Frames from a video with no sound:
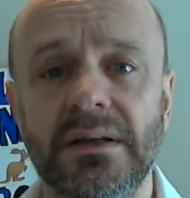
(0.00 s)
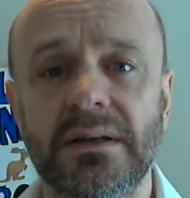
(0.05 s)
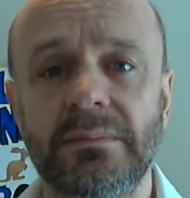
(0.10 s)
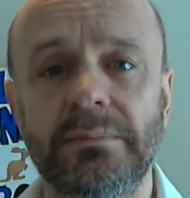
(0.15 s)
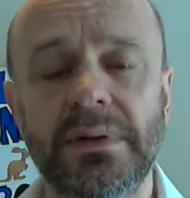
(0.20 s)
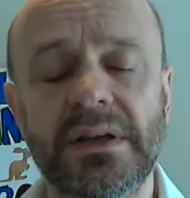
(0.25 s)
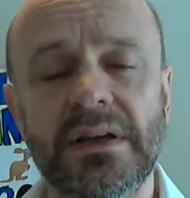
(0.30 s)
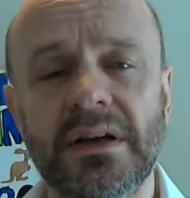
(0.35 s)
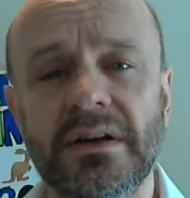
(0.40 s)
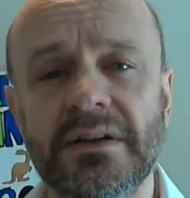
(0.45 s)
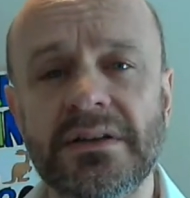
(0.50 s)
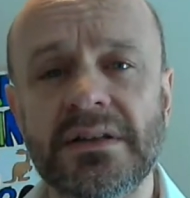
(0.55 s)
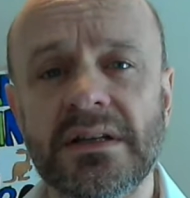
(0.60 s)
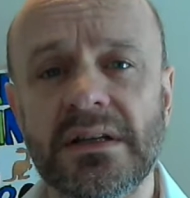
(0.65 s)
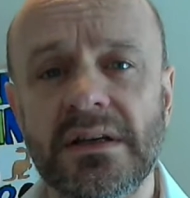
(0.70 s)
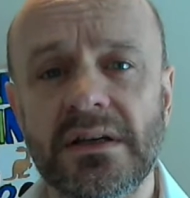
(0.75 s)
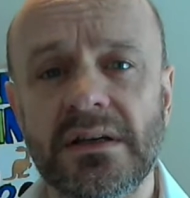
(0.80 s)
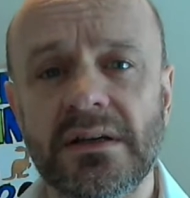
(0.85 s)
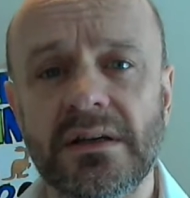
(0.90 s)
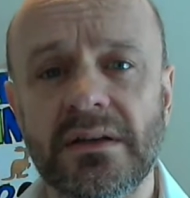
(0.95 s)
Because
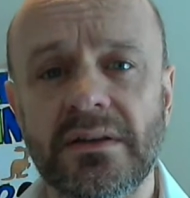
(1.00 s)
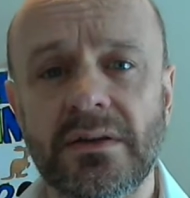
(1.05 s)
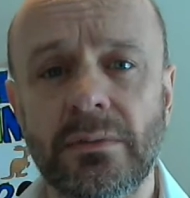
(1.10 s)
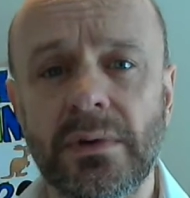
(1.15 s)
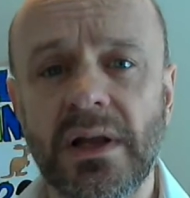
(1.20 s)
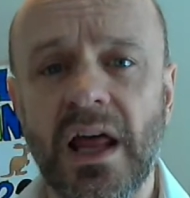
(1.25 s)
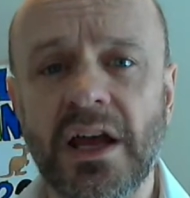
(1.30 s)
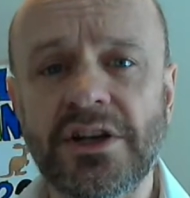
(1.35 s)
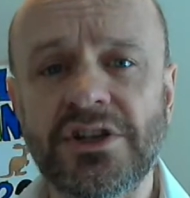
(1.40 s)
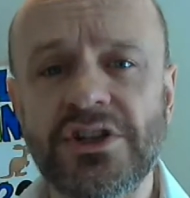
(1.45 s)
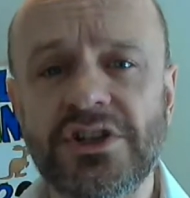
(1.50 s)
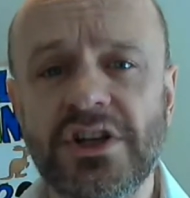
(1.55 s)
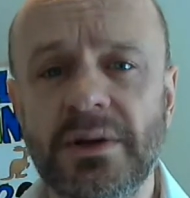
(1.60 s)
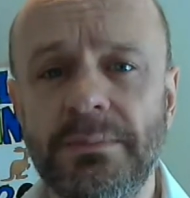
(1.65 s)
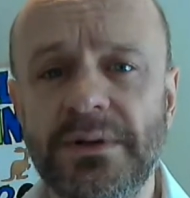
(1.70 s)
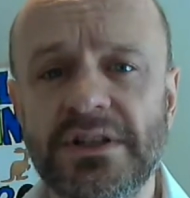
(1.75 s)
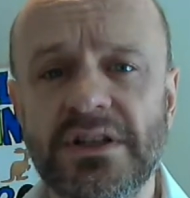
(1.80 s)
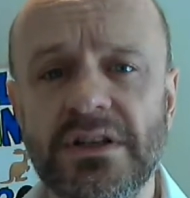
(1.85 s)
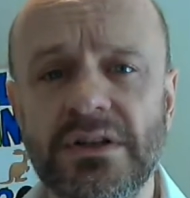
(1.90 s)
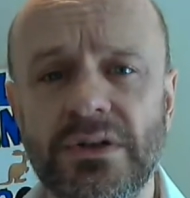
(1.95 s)
the relationship
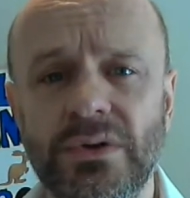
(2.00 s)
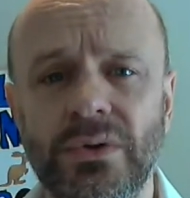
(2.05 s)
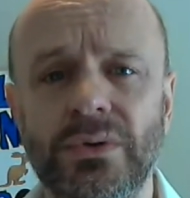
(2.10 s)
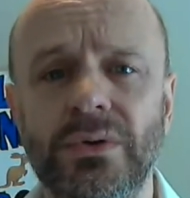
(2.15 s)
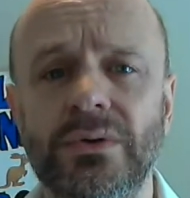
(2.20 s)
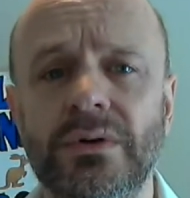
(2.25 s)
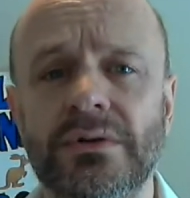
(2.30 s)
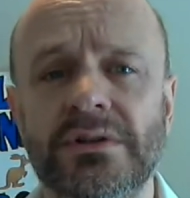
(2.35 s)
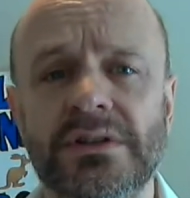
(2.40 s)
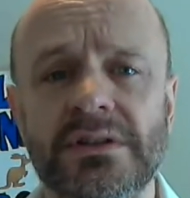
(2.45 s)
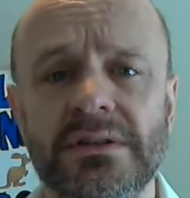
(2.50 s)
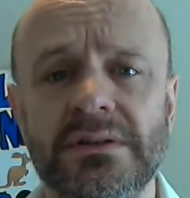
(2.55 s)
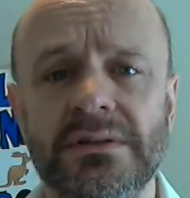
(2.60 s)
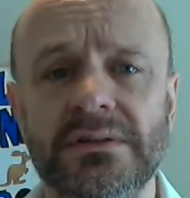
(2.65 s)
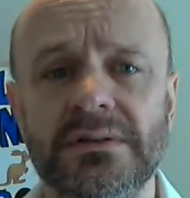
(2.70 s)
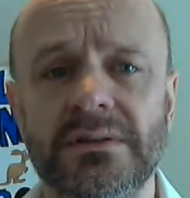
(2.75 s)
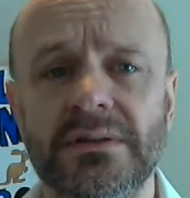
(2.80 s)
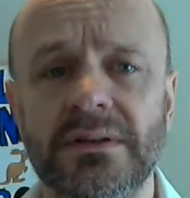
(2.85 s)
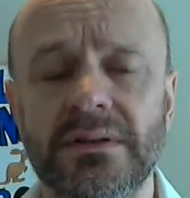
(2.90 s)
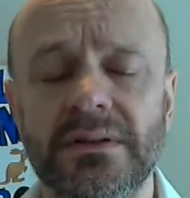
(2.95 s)
isn't yours.
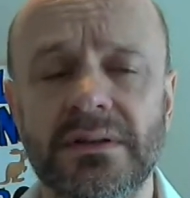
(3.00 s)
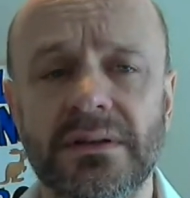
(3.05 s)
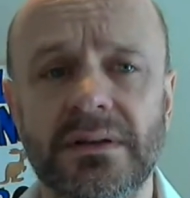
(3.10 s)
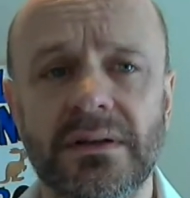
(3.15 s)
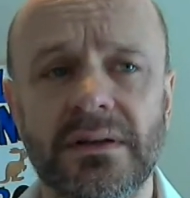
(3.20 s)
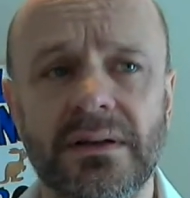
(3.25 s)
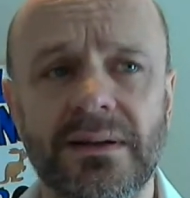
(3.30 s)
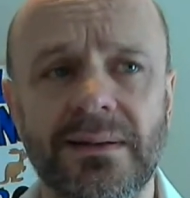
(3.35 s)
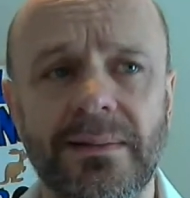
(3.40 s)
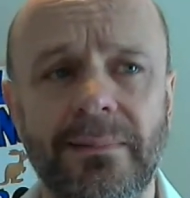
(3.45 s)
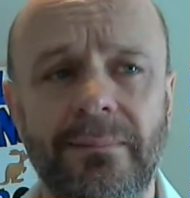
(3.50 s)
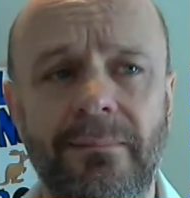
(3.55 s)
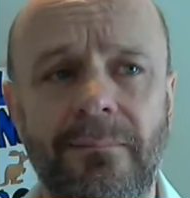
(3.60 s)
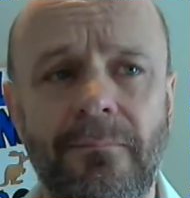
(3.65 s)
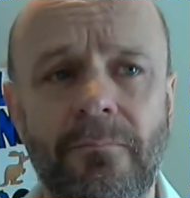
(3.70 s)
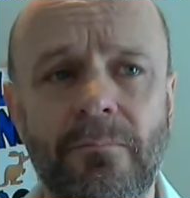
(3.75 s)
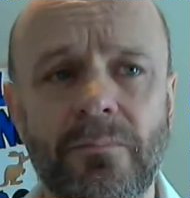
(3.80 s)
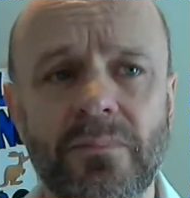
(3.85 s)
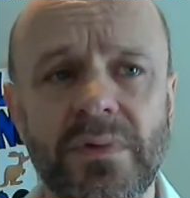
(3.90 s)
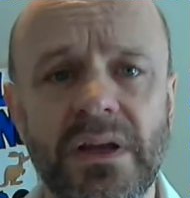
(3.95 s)

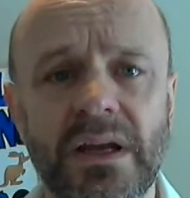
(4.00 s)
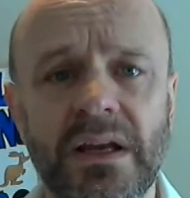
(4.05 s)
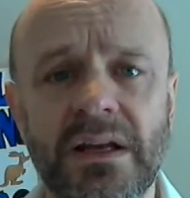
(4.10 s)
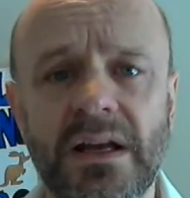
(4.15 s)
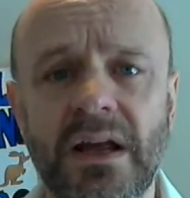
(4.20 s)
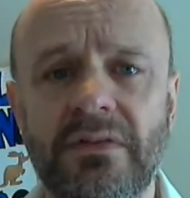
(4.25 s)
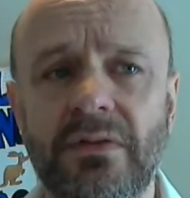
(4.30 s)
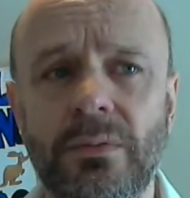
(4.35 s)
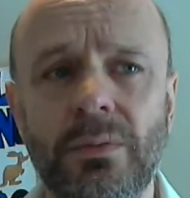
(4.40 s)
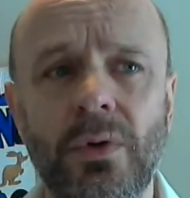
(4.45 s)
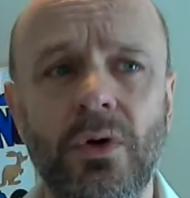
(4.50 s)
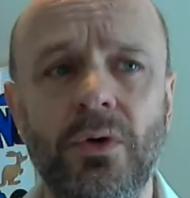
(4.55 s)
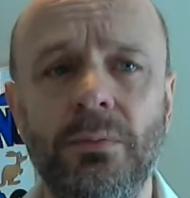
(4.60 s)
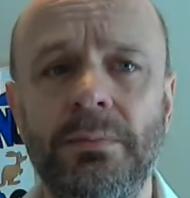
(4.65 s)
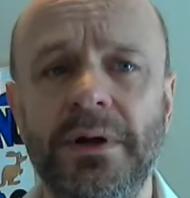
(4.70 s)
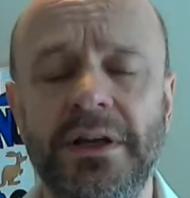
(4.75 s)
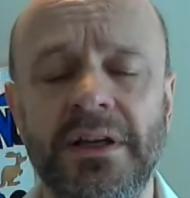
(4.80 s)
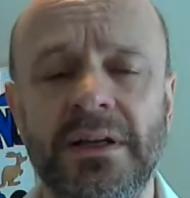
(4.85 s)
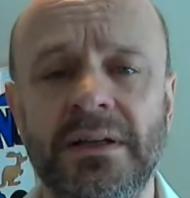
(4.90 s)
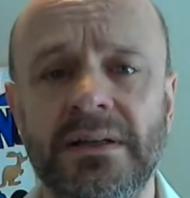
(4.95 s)
It never will be.